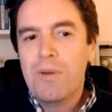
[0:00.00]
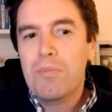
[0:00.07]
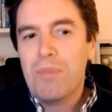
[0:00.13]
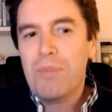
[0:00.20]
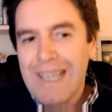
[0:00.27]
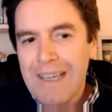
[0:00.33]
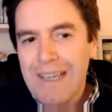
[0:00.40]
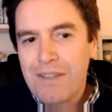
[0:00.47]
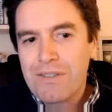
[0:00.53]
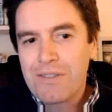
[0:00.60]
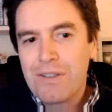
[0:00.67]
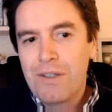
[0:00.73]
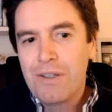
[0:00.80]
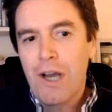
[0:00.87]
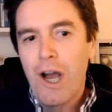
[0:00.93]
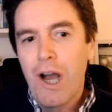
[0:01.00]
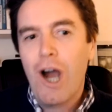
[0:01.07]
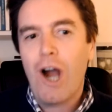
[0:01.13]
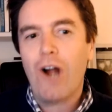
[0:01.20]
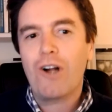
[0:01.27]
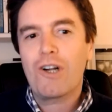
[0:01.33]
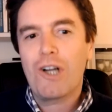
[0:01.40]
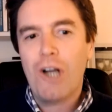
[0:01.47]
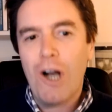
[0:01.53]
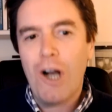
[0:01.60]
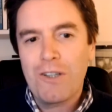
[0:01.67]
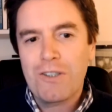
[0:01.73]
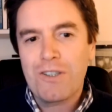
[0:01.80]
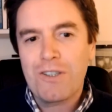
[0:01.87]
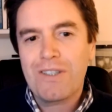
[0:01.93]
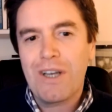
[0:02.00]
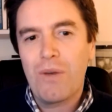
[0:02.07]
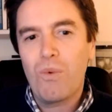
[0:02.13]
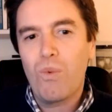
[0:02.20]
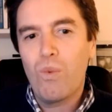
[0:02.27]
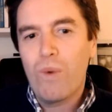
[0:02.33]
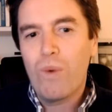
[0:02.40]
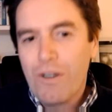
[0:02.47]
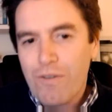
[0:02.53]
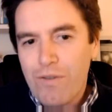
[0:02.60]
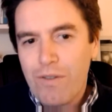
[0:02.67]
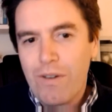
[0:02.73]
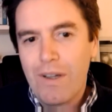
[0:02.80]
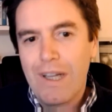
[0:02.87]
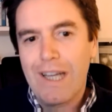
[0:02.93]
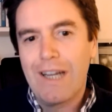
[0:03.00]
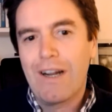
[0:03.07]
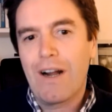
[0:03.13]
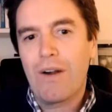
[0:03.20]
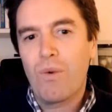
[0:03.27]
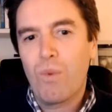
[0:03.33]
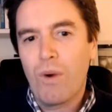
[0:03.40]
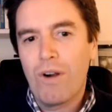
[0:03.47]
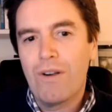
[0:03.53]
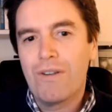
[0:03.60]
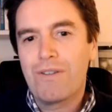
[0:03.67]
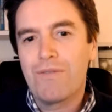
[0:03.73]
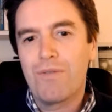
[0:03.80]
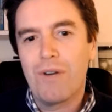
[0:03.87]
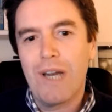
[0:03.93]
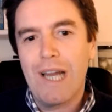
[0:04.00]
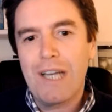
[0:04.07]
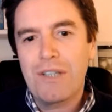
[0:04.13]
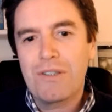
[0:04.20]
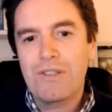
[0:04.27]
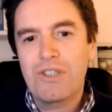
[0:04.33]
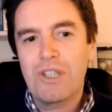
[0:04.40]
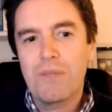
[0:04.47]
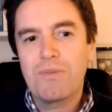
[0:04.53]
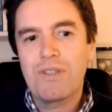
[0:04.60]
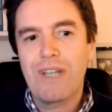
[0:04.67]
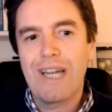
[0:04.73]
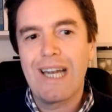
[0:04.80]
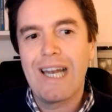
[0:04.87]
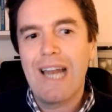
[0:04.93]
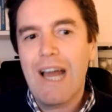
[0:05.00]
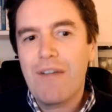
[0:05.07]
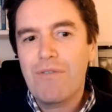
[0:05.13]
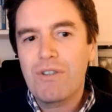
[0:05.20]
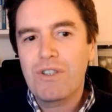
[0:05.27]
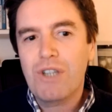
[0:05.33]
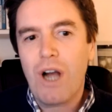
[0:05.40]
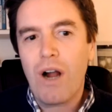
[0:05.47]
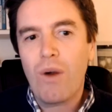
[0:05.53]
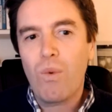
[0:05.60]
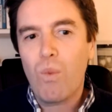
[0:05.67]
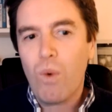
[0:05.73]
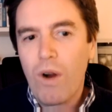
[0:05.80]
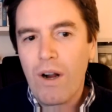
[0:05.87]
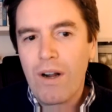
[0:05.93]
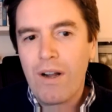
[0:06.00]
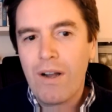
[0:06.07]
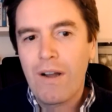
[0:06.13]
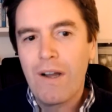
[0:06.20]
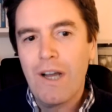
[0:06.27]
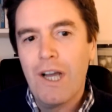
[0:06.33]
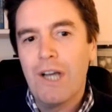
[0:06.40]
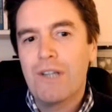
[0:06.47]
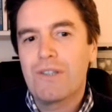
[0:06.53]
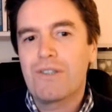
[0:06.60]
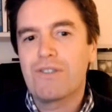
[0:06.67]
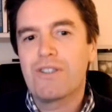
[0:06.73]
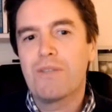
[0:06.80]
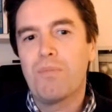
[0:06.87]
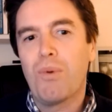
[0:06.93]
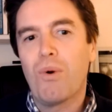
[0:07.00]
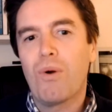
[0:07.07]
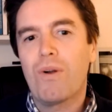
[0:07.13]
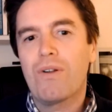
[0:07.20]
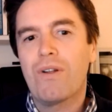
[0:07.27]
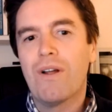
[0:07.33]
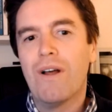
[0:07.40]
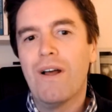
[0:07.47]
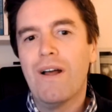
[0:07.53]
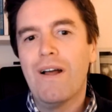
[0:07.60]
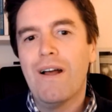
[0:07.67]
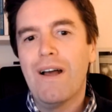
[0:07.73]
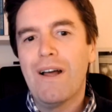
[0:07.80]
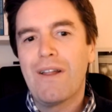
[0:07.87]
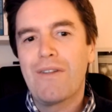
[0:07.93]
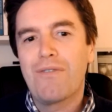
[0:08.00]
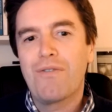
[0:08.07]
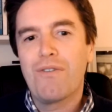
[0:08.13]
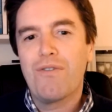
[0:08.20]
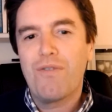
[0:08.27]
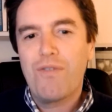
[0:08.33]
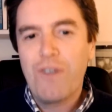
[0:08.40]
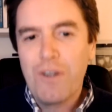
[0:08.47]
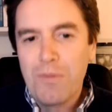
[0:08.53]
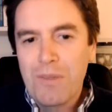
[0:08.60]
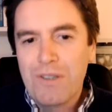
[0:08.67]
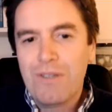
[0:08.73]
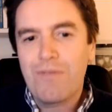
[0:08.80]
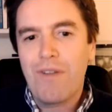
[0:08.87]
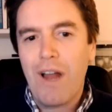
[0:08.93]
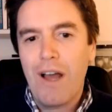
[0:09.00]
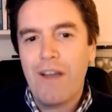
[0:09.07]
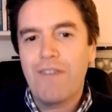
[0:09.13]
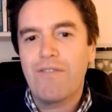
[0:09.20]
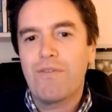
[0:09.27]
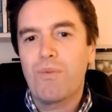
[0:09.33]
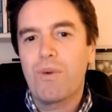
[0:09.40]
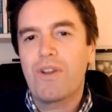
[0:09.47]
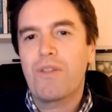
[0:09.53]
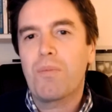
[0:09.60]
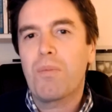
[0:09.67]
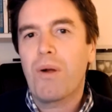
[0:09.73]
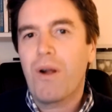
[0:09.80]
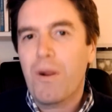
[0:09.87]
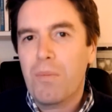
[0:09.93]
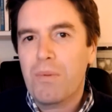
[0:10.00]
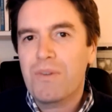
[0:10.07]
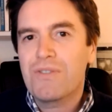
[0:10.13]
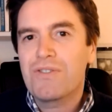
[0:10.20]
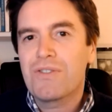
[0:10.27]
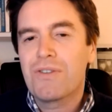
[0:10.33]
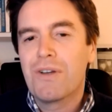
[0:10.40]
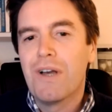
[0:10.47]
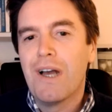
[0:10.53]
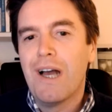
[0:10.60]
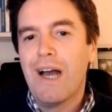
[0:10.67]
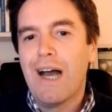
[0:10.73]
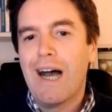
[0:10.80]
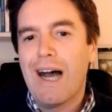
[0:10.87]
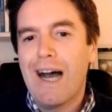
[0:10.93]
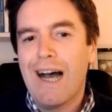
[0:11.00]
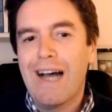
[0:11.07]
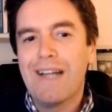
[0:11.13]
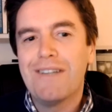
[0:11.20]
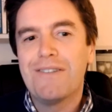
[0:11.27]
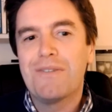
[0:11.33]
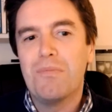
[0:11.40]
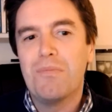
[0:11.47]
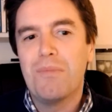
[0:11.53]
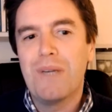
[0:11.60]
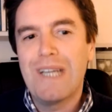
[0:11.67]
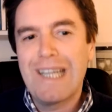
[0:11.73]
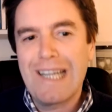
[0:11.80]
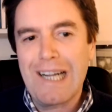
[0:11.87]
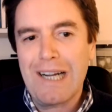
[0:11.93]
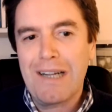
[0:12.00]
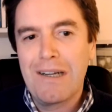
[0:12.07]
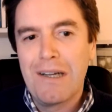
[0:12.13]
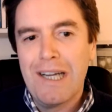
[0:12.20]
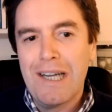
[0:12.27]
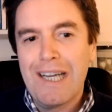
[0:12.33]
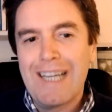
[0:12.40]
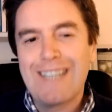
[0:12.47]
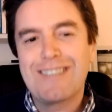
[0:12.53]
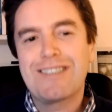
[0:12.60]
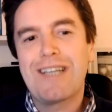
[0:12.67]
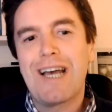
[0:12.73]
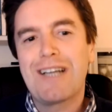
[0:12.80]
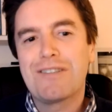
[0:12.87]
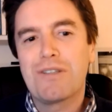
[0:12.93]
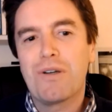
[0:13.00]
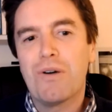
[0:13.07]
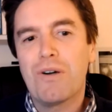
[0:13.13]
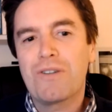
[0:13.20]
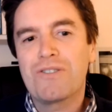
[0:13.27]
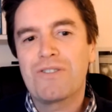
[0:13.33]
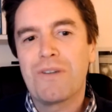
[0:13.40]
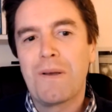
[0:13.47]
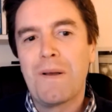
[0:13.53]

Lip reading: beings, are conscious and willful in our world of relationships, and leverage our work to support the fulfillment of life with purpose and meaning. His TED Talks